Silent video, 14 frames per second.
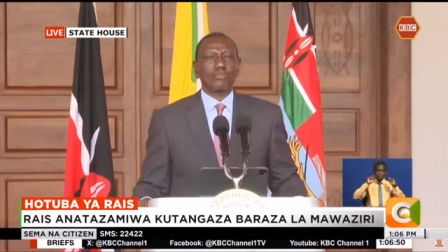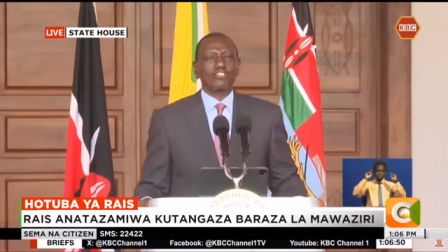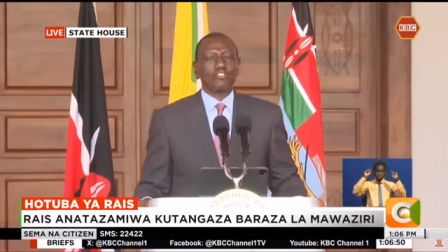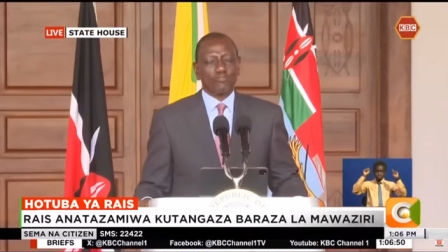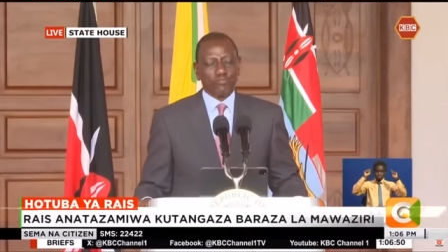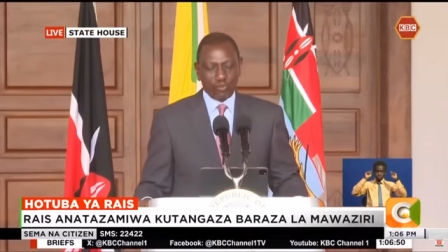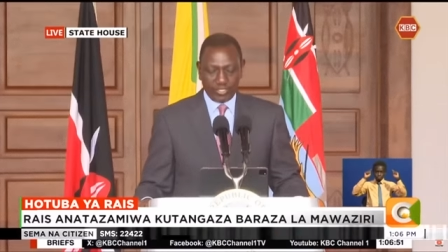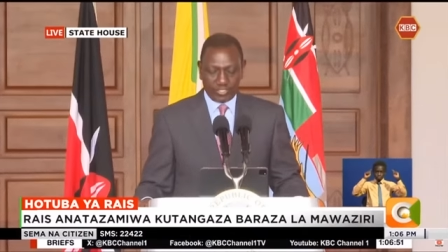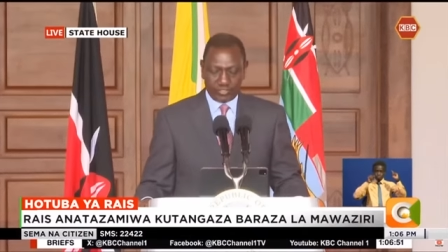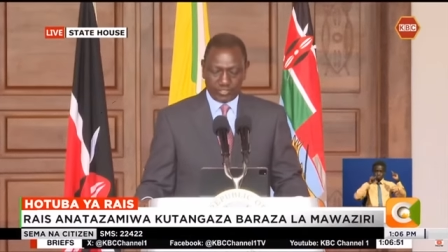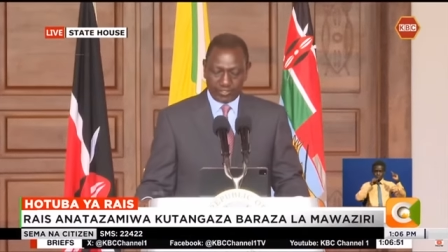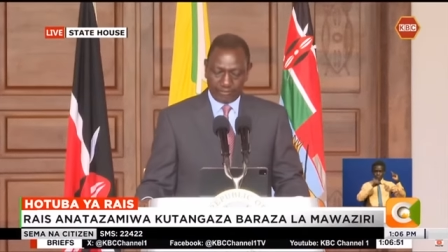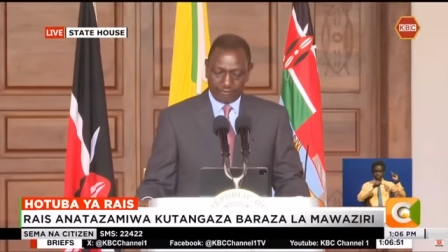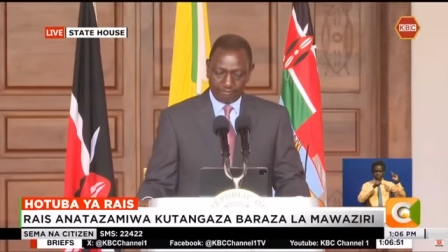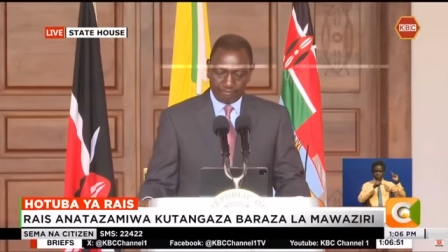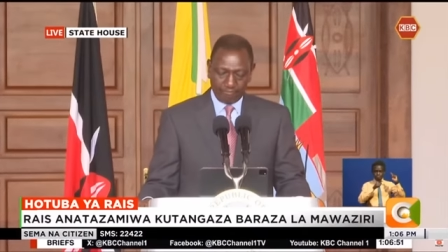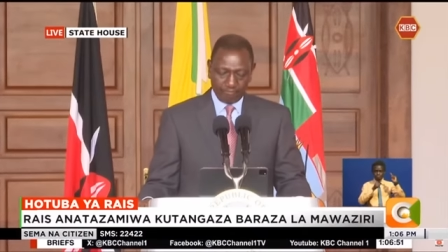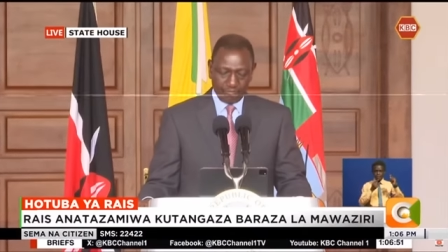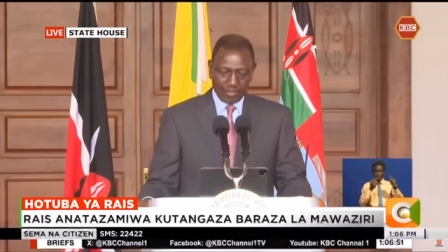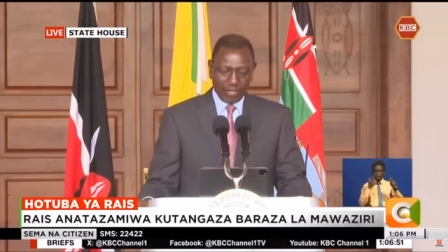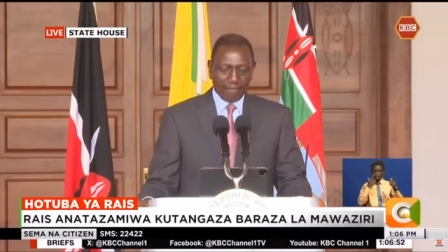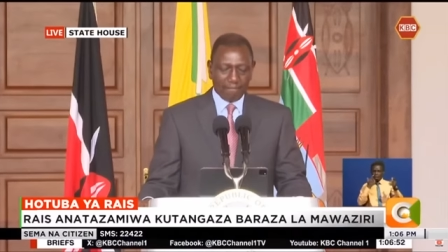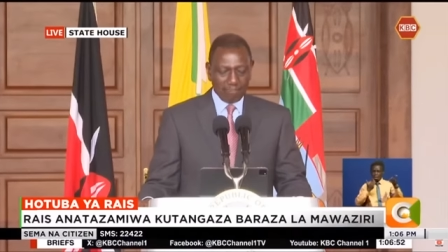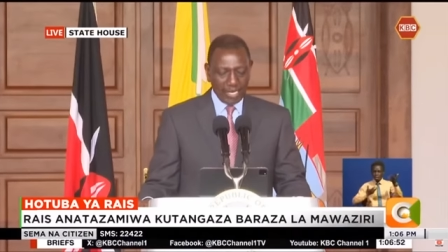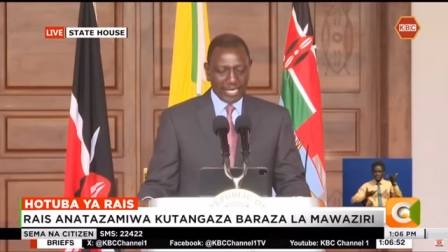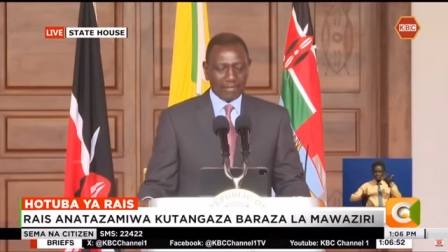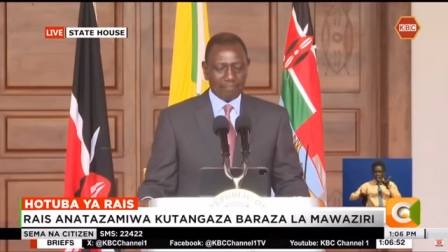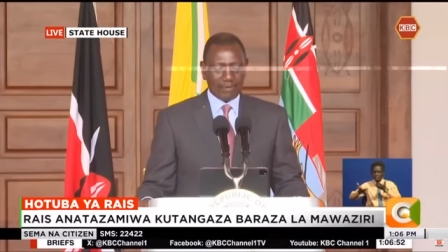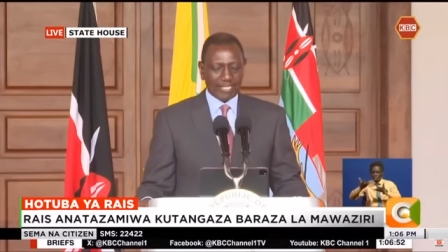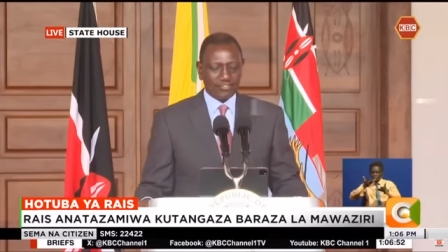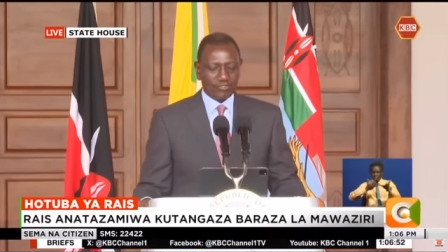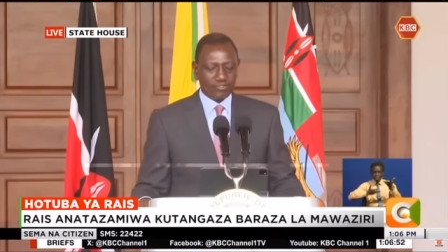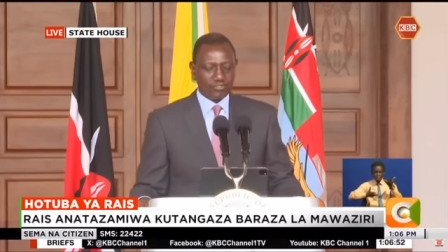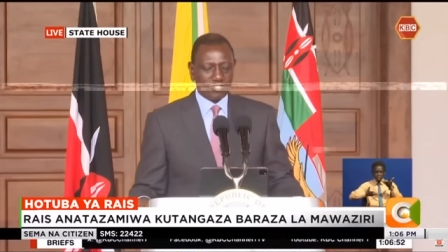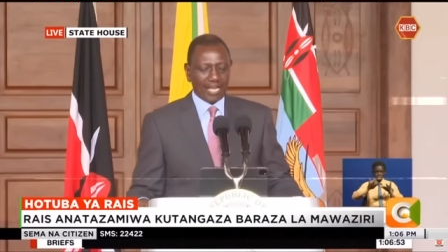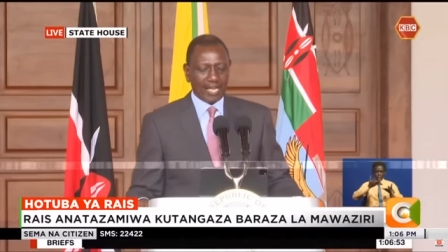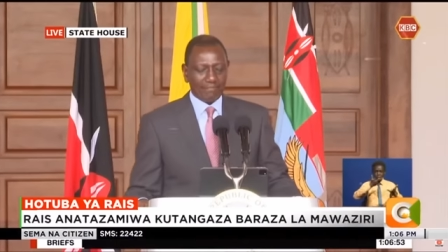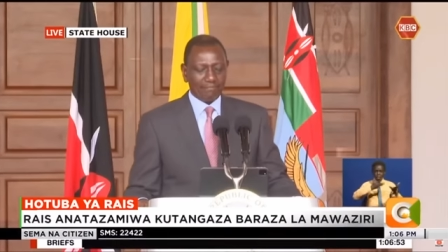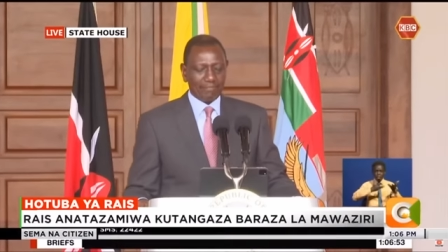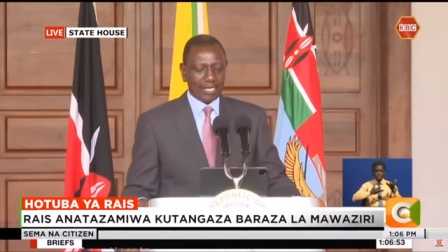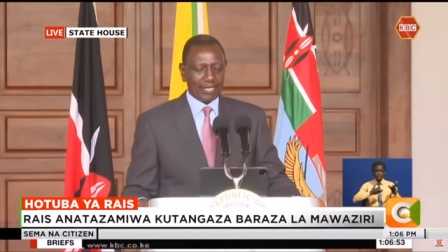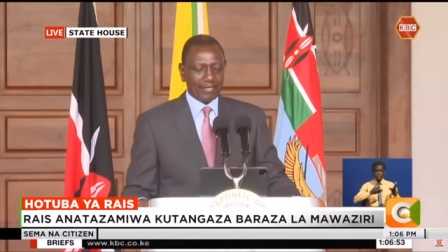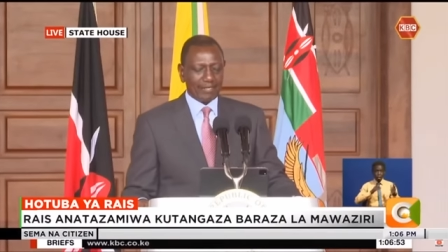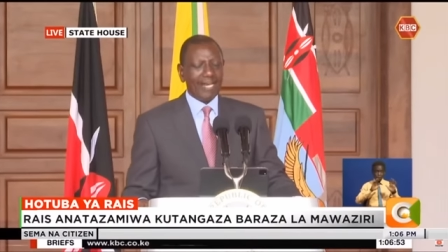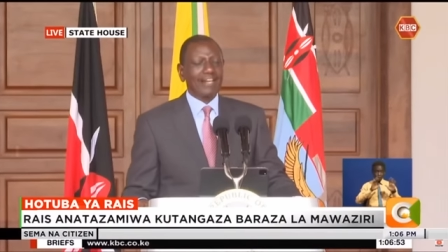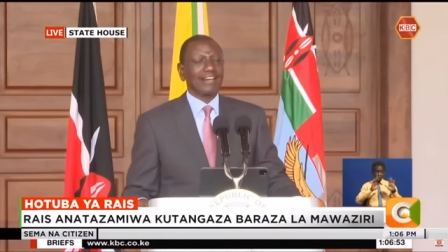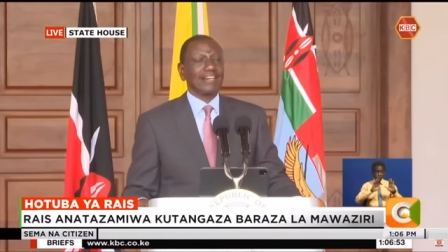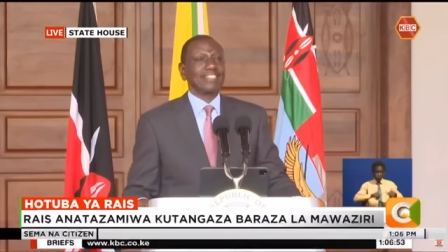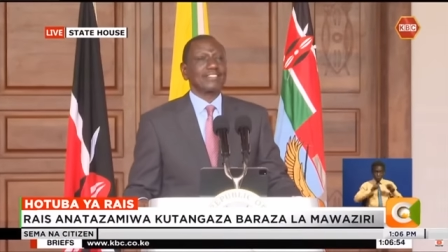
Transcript: But this view is challenged by important context.